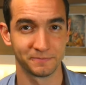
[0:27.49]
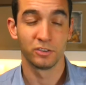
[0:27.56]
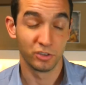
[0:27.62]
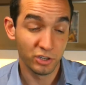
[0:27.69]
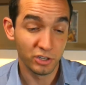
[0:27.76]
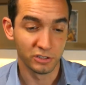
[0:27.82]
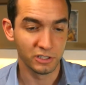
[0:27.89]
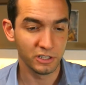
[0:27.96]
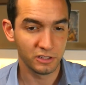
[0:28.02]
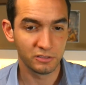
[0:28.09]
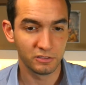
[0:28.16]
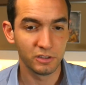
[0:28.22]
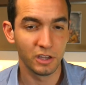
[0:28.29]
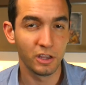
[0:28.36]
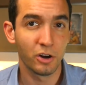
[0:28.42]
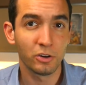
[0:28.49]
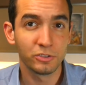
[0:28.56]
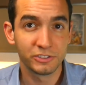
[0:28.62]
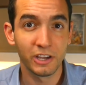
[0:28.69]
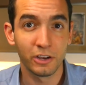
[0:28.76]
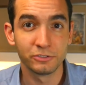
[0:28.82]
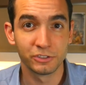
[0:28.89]
Good, it all
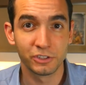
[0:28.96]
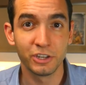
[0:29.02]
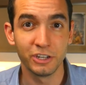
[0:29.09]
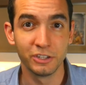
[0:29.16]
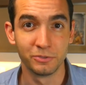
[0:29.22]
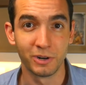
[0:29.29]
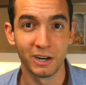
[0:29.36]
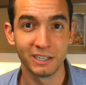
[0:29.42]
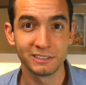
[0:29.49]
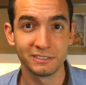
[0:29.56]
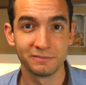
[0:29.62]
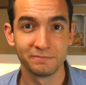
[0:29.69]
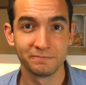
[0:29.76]
sounds good, right?